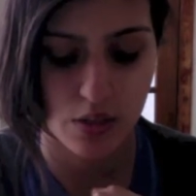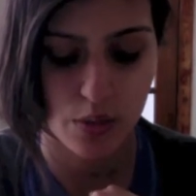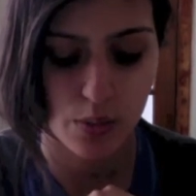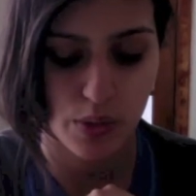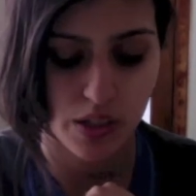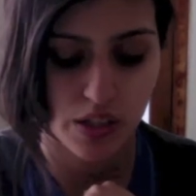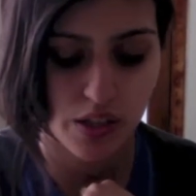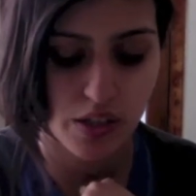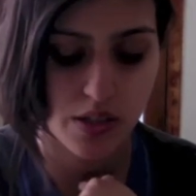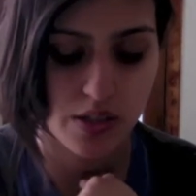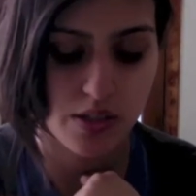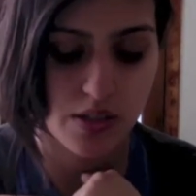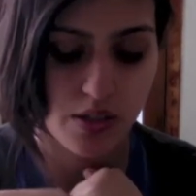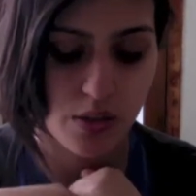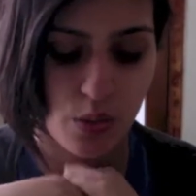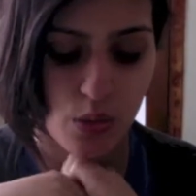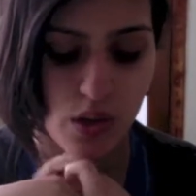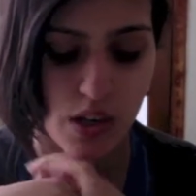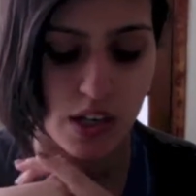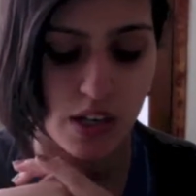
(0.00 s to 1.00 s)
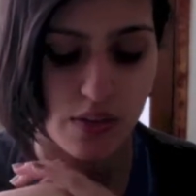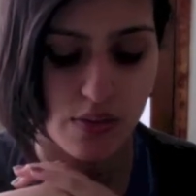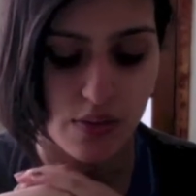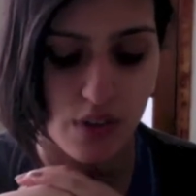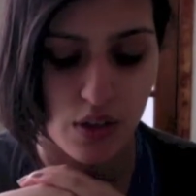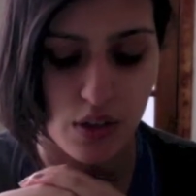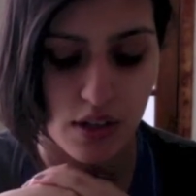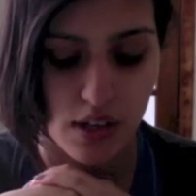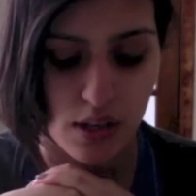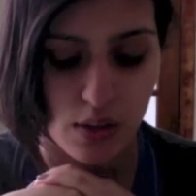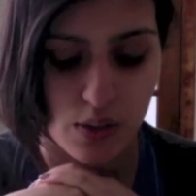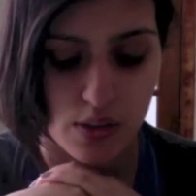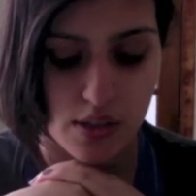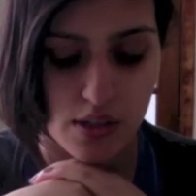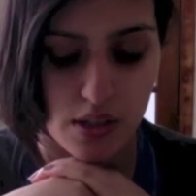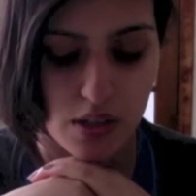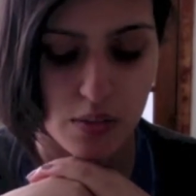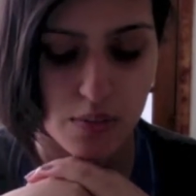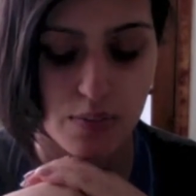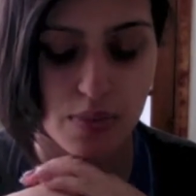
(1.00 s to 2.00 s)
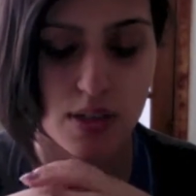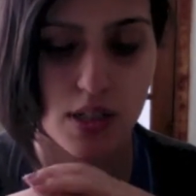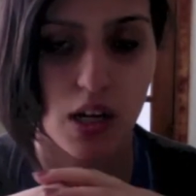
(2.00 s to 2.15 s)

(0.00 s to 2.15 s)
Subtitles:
we used quite a few close-ups,